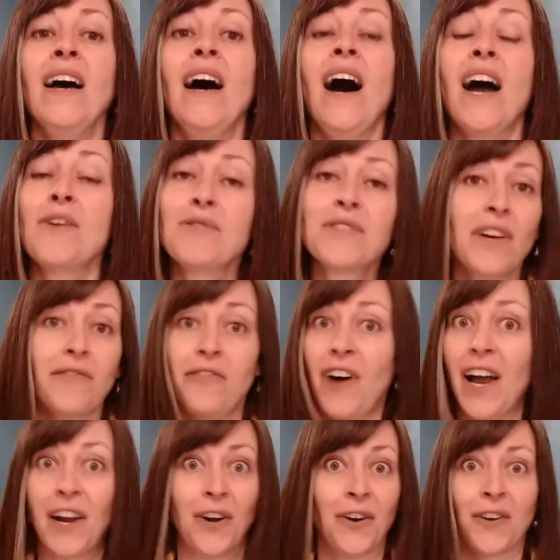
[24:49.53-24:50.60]
I was on
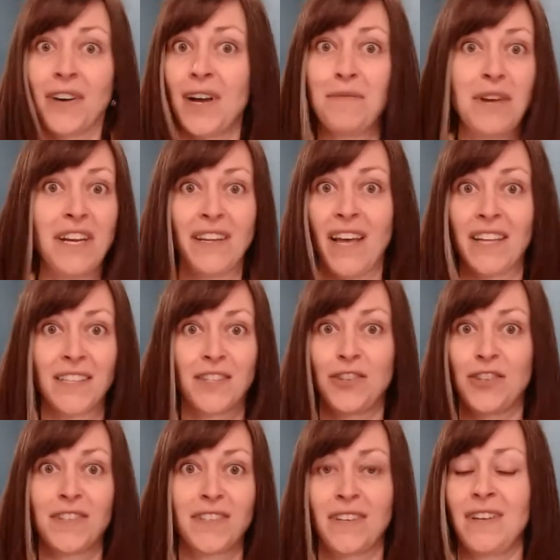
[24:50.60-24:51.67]
fire. I mean,
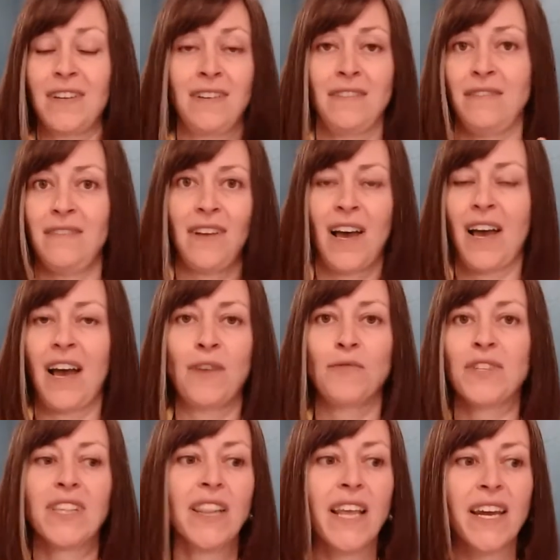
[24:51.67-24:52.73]
I
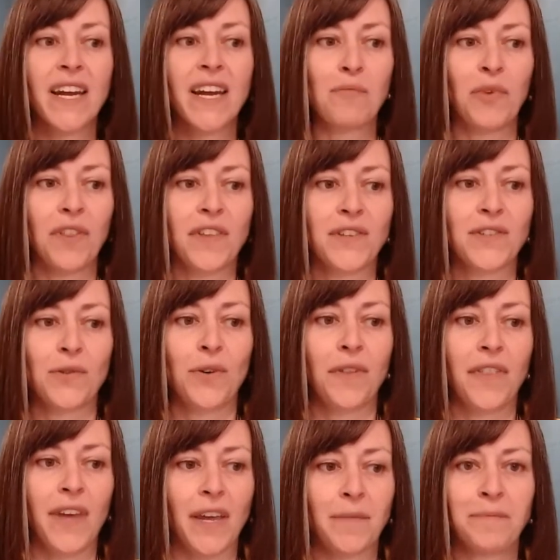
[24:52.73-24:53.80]
was lit up with this whole
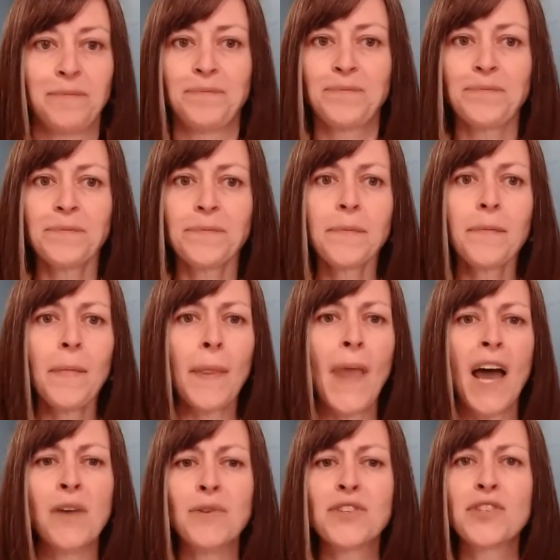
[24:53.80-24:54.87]
thing.
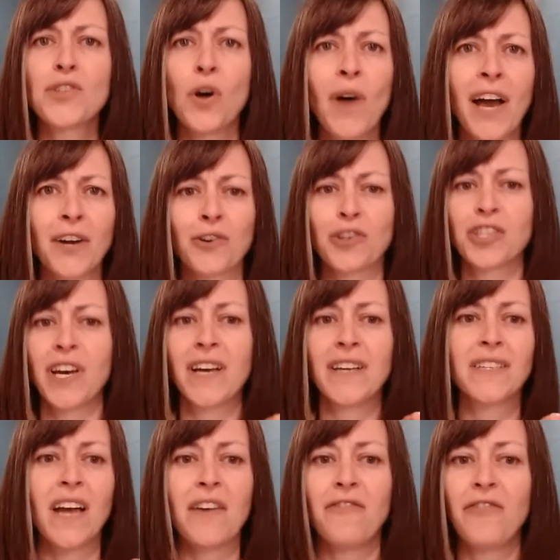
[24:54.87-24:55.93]
I was so
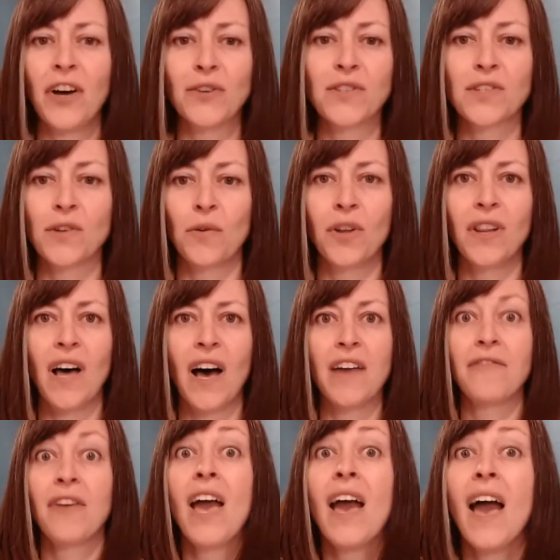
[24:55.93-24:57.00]
energized. I felt so
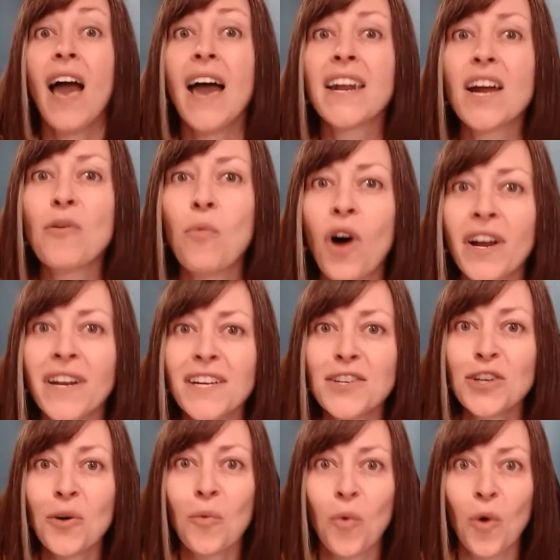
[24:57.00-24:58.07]
alive, and I wanted
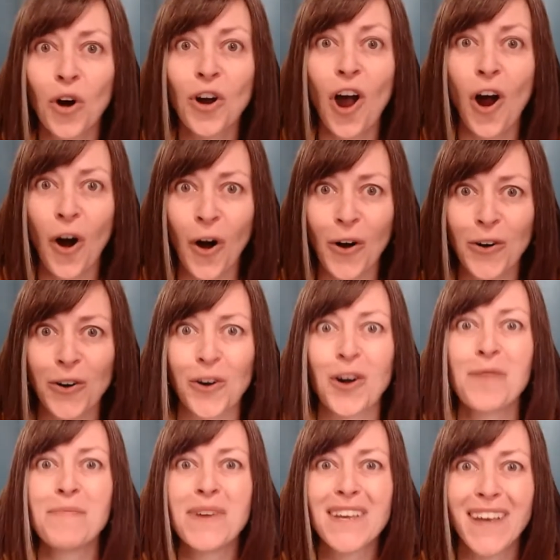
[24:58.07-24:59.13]
to work harder
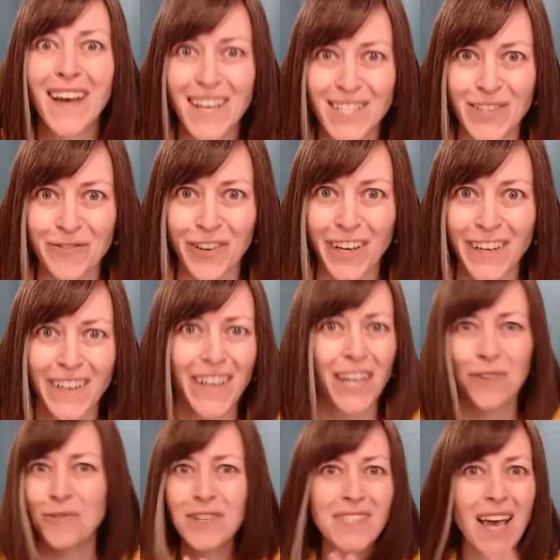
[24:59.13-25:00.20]
because of it.
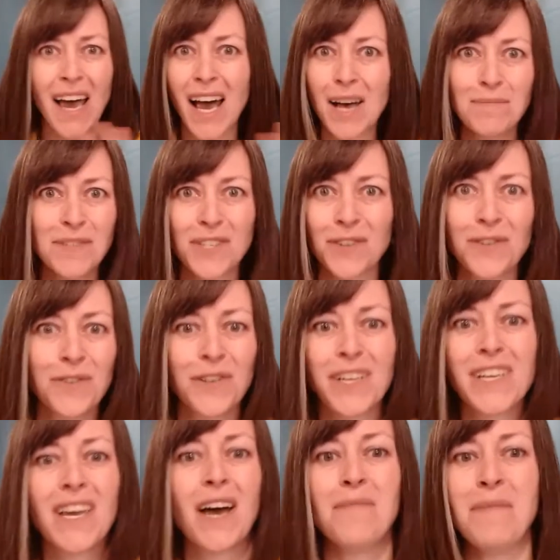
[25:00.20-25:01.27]
It was
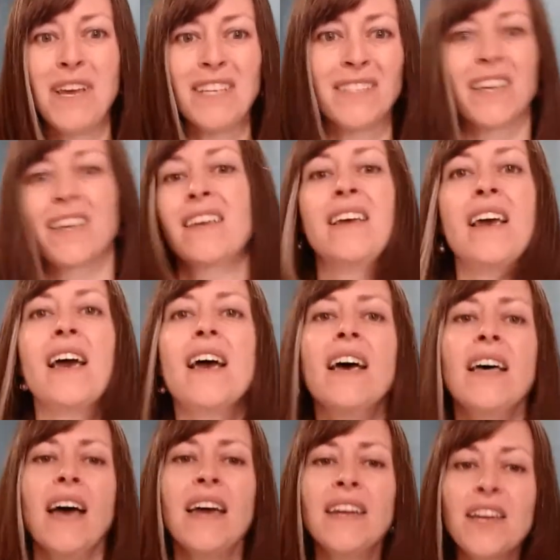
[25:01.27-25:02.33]
absolutely amazing.
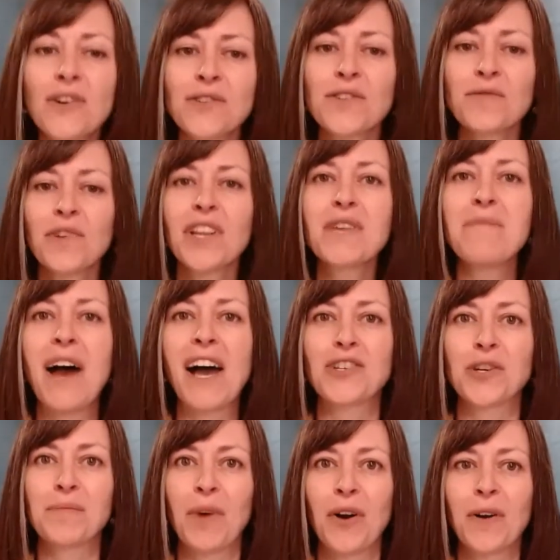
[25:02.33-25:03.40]
And here's the really
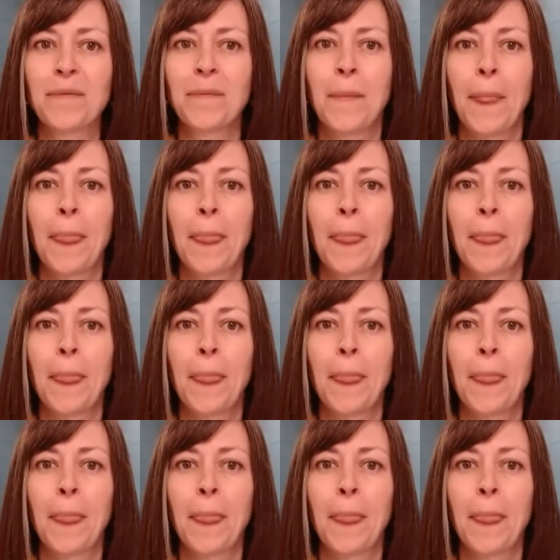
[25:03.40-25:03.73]
magic part.